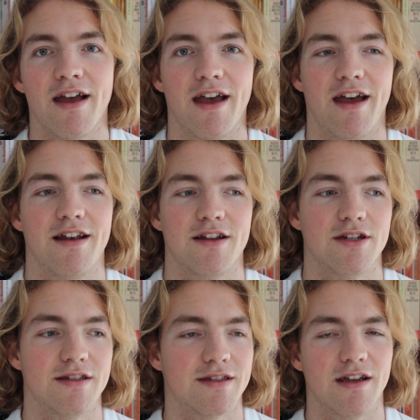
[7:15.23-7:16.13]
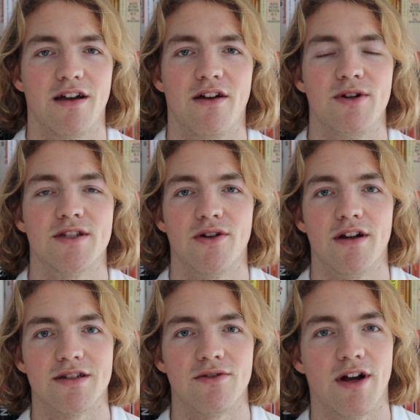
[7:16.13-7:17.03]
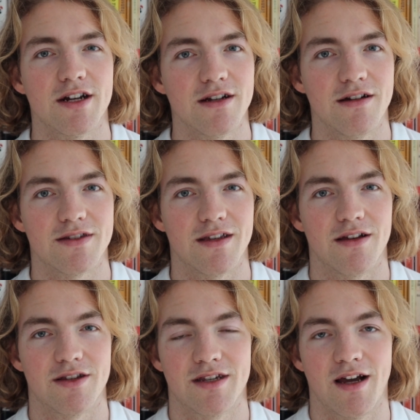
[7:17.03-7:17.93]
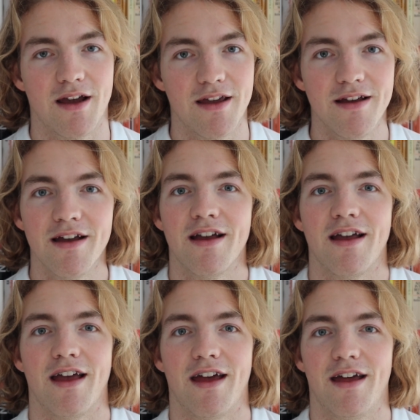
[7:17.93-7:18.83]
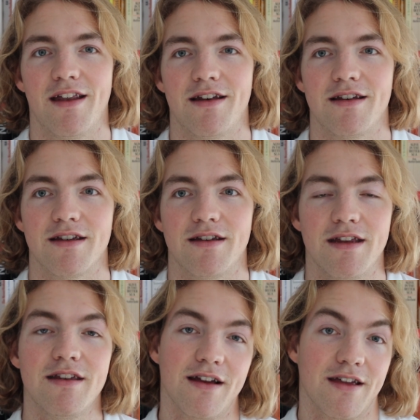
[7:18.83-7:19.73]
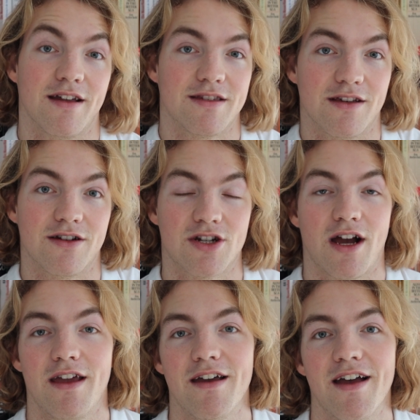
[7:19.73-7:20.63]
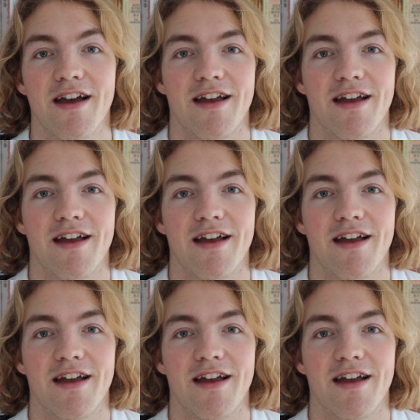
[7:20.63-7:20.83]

and I just researched in Russia it's chai, and in India it's chai.